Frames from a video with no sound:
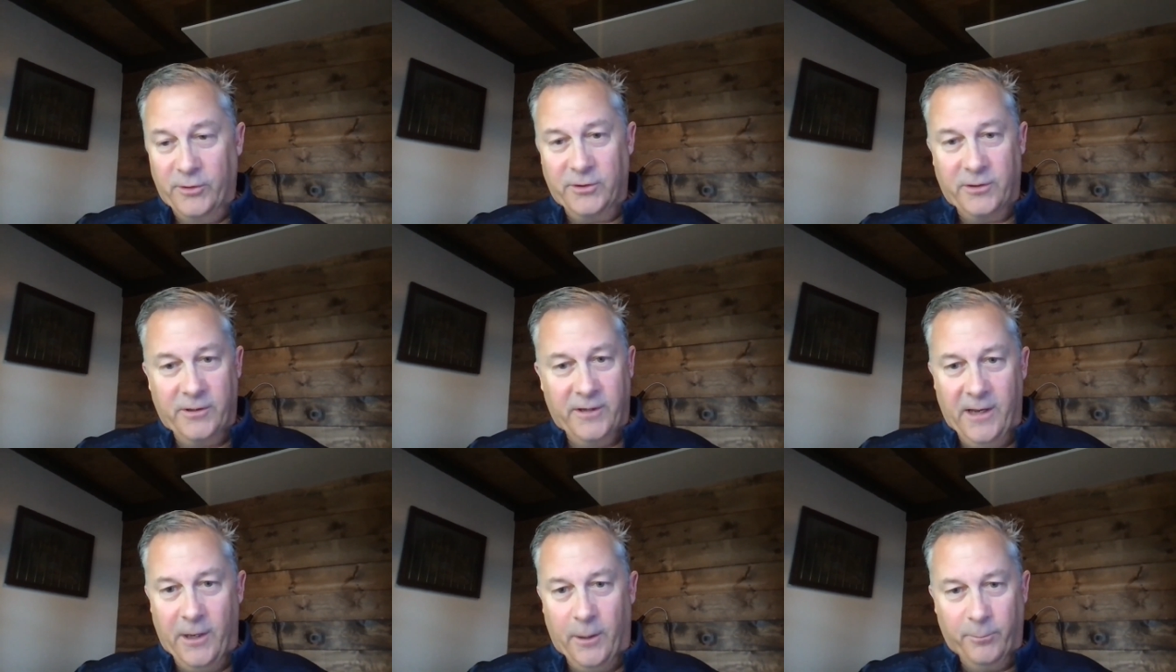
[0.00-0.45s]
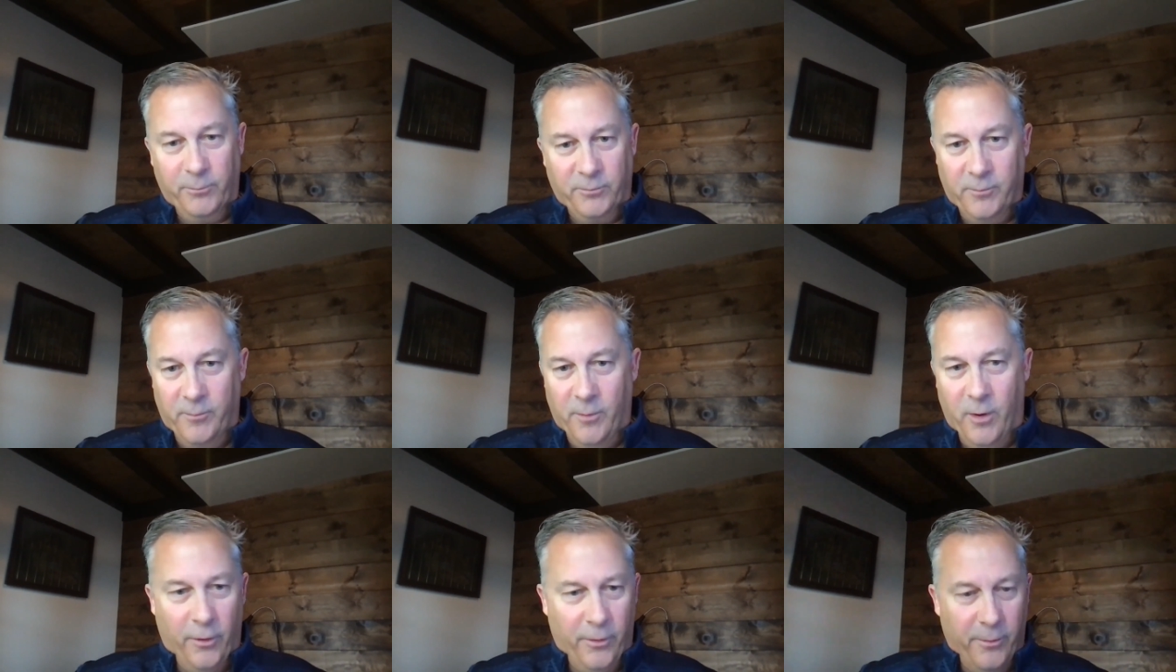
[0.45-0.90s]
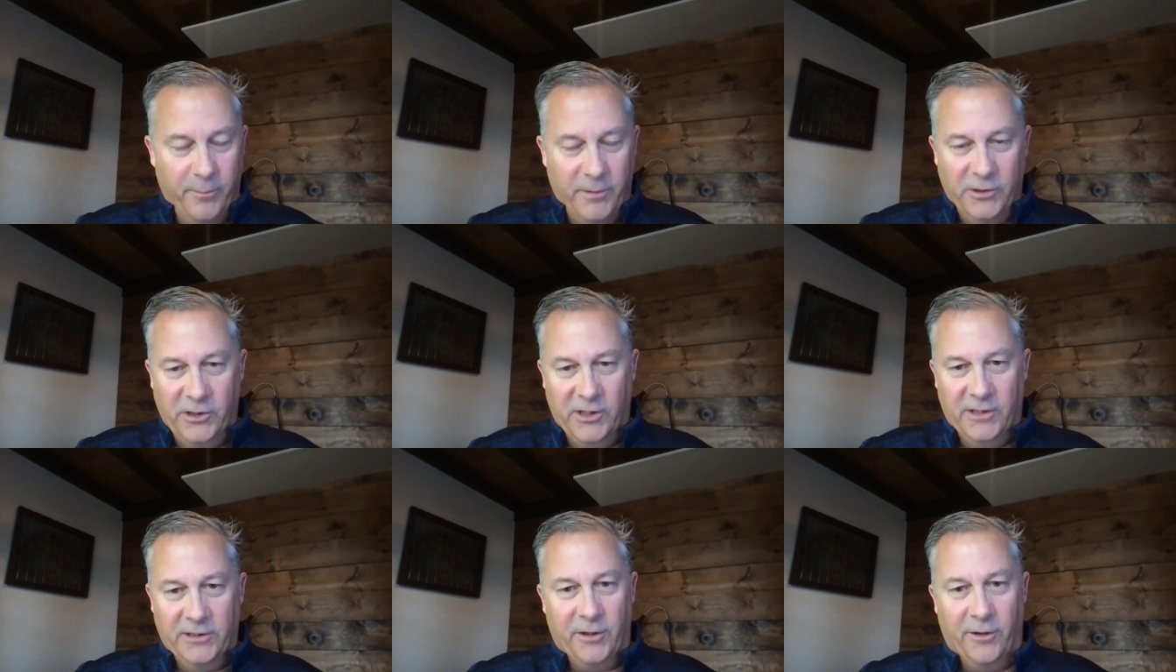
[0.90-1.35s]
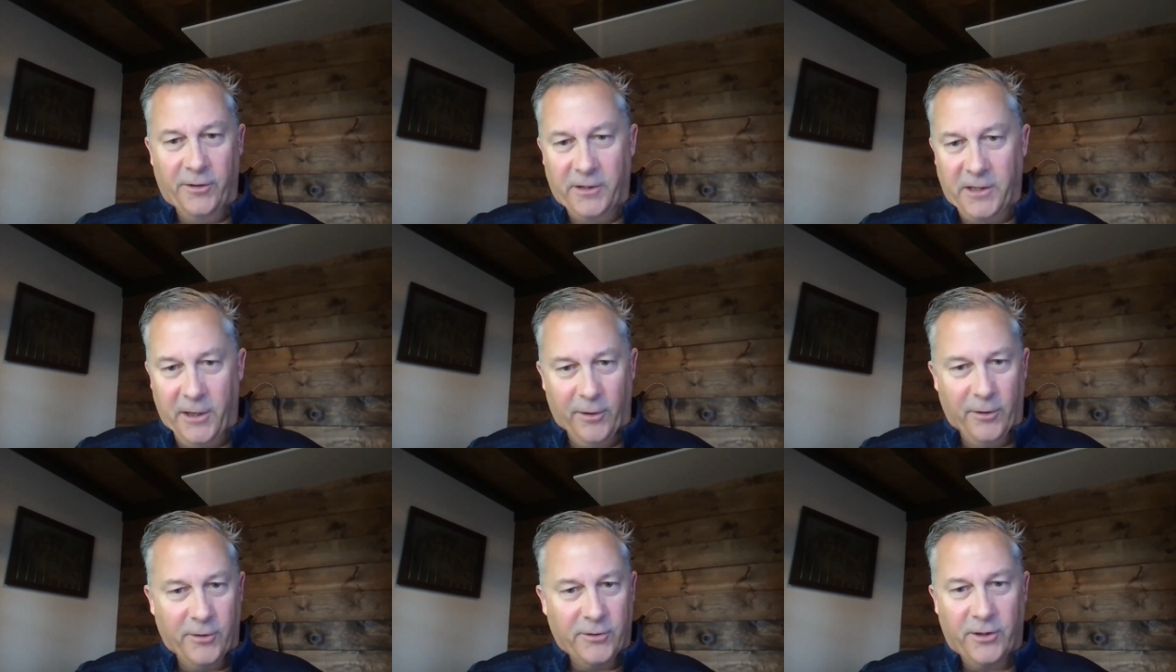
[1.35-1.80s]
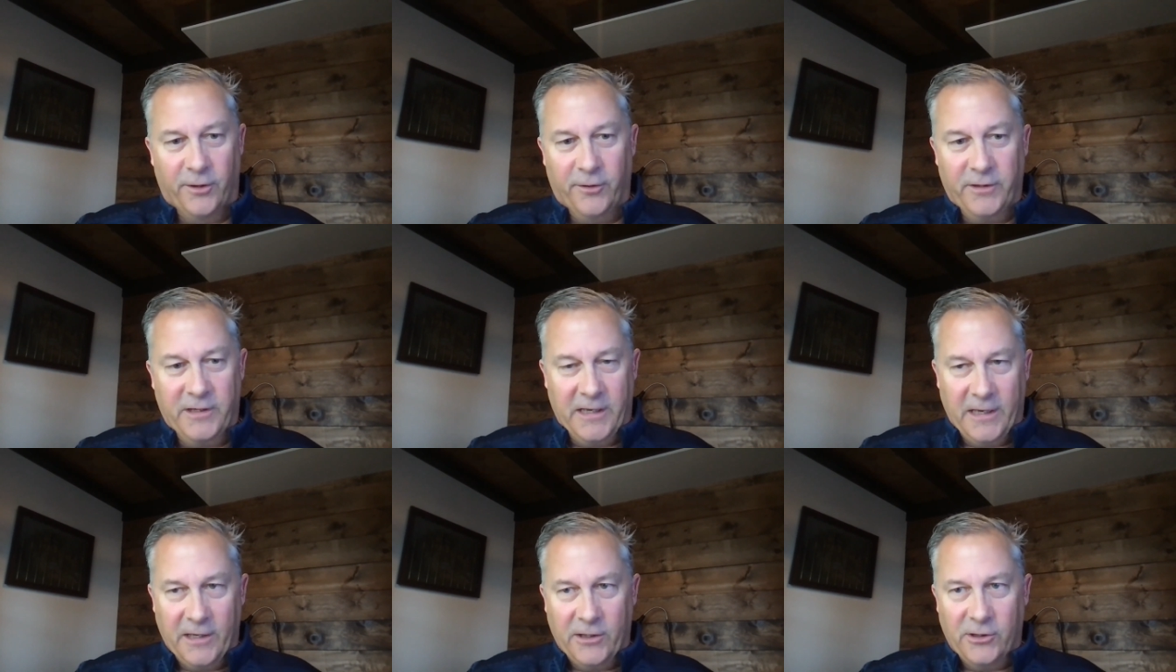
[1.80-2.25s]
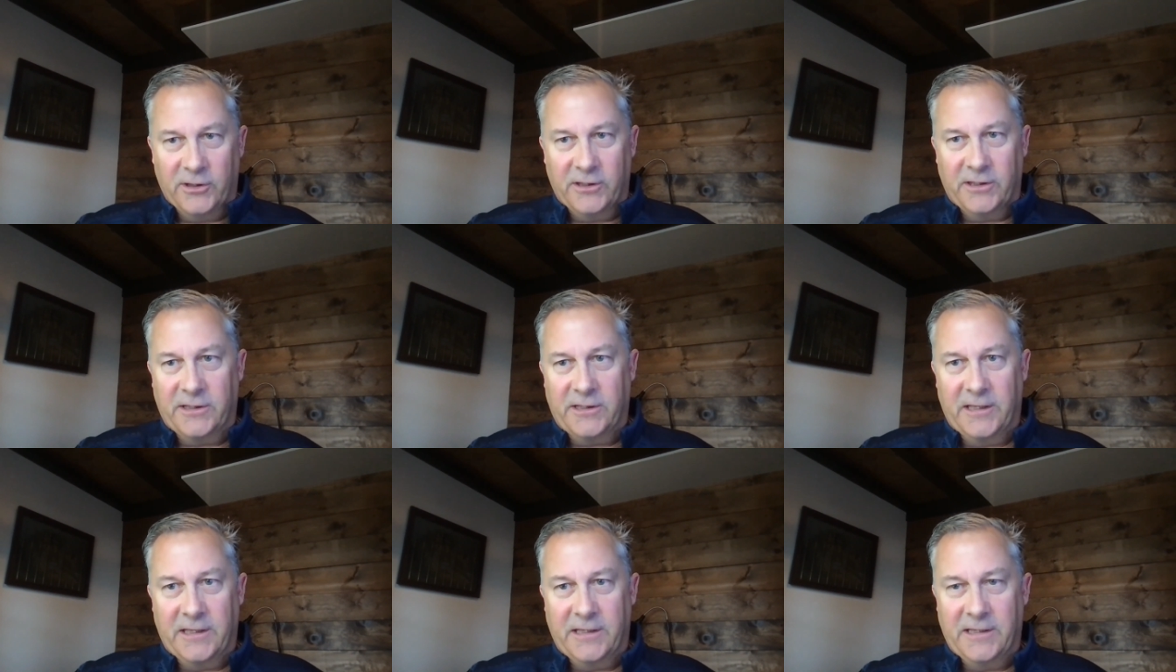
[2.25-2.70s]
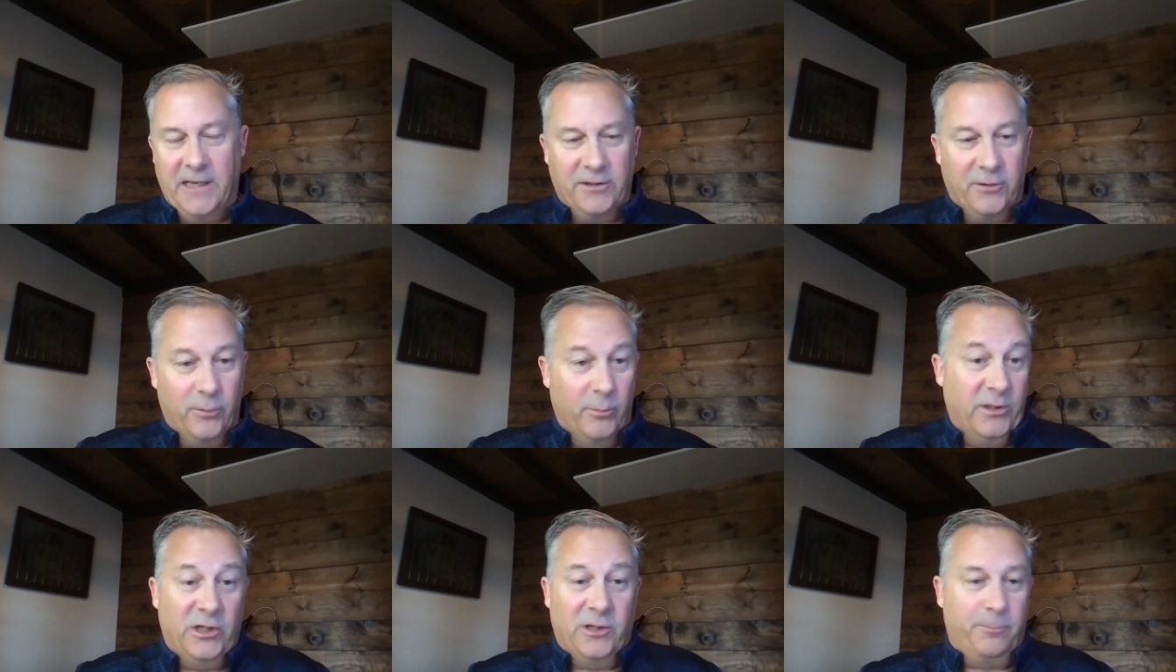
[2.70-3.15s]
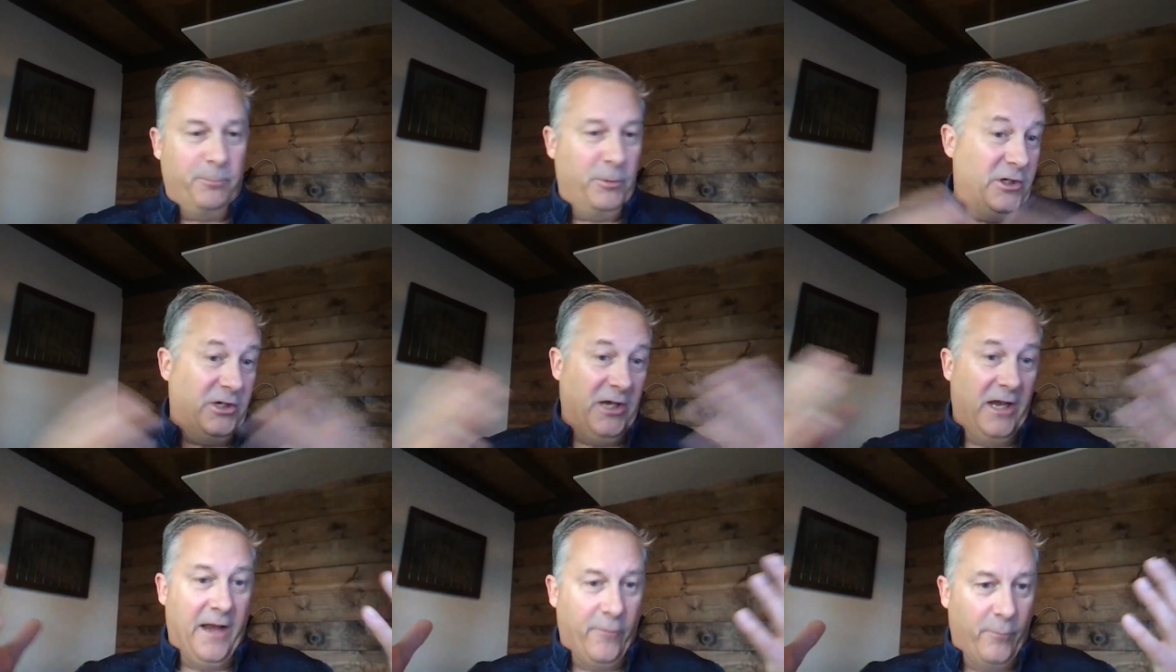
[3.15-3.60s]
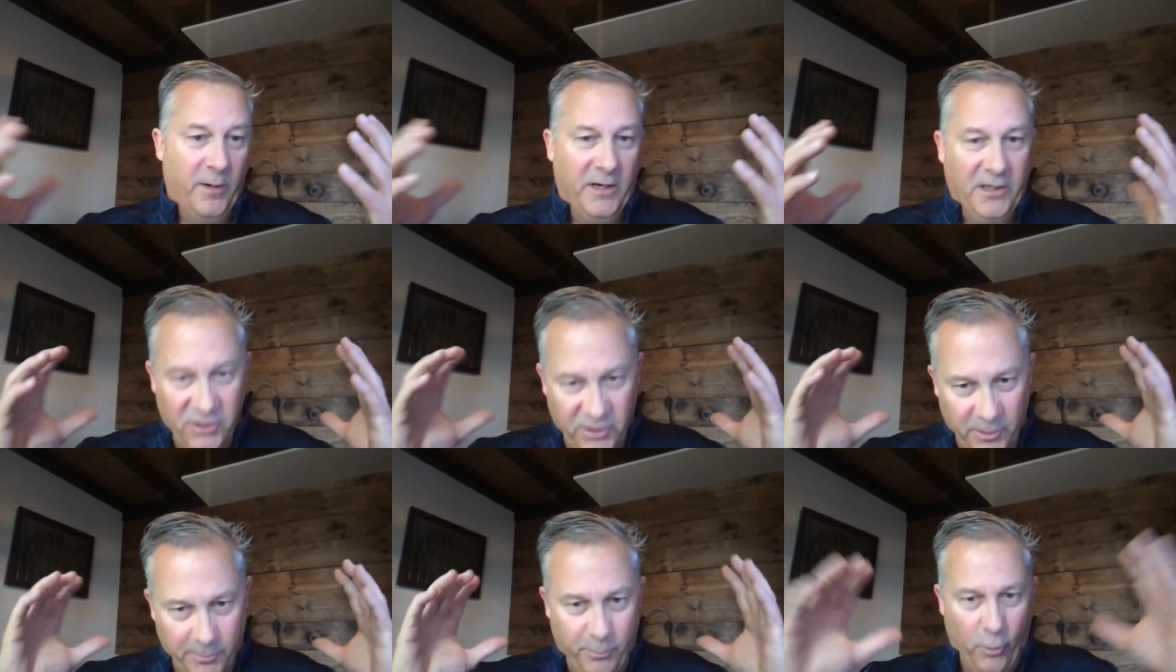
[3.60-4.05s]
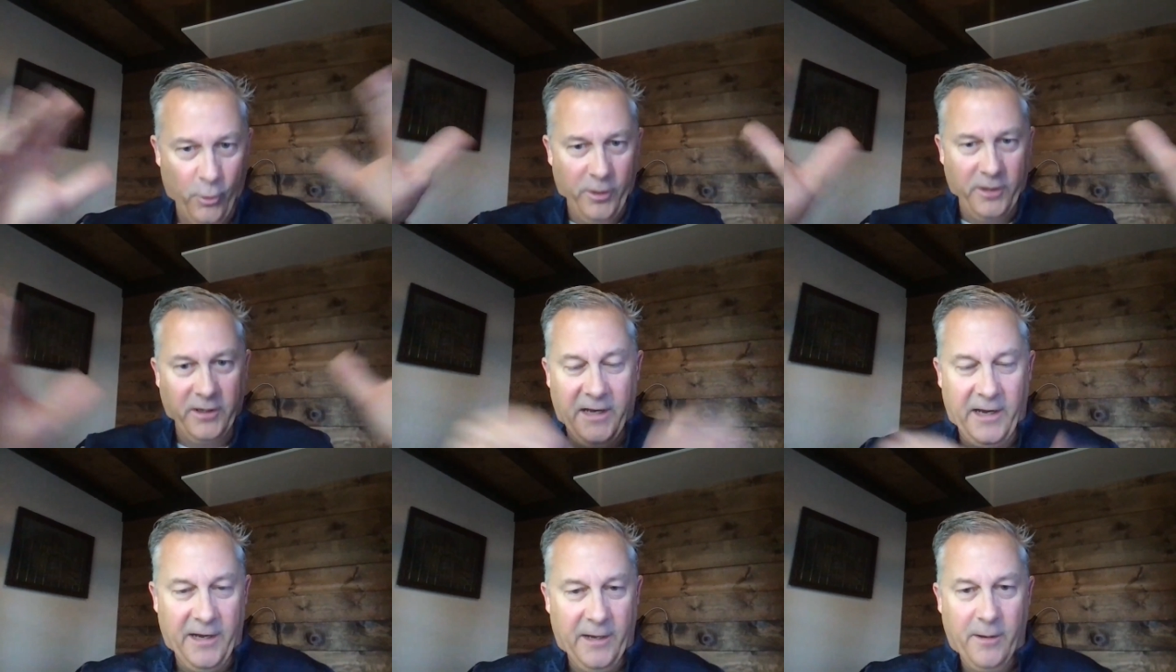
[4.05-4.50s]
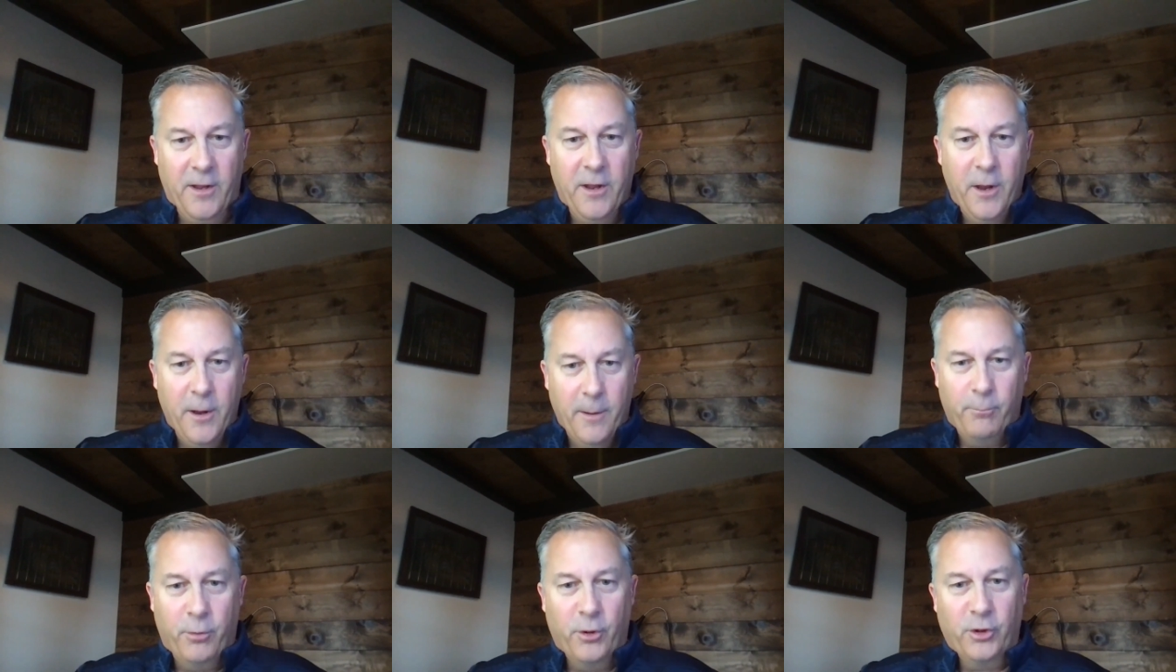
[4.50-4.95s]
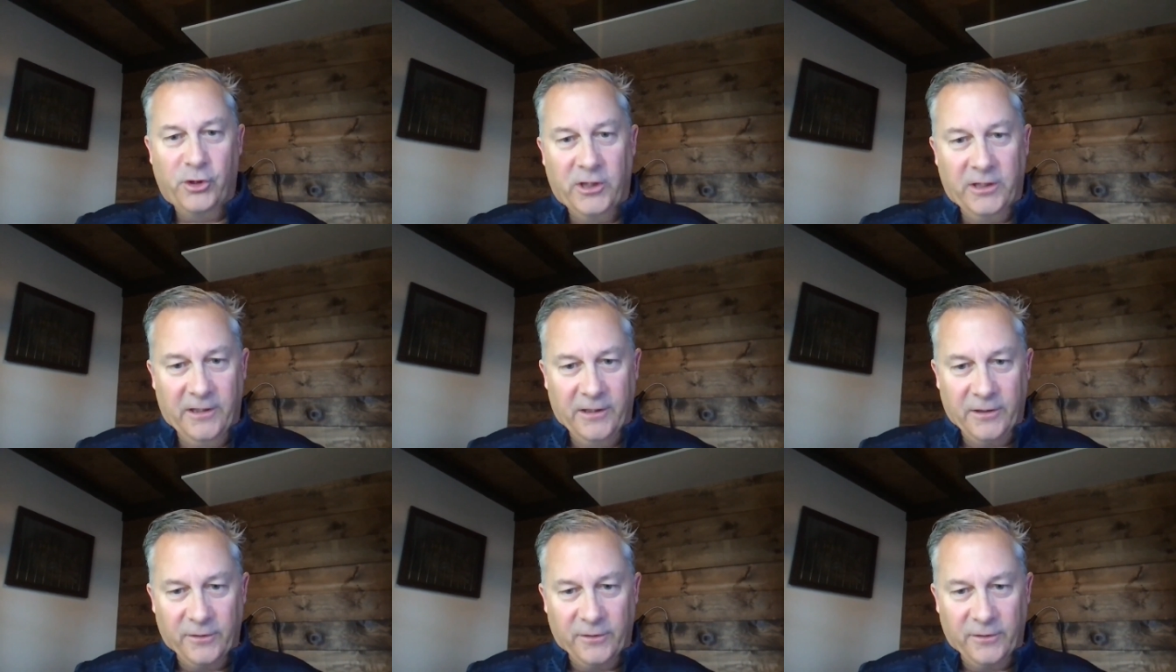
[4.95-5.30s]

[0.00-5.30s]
It's going to help all the BGs, all the carriers, all the agents, and so we just appreciate everybody's support and kind of pushing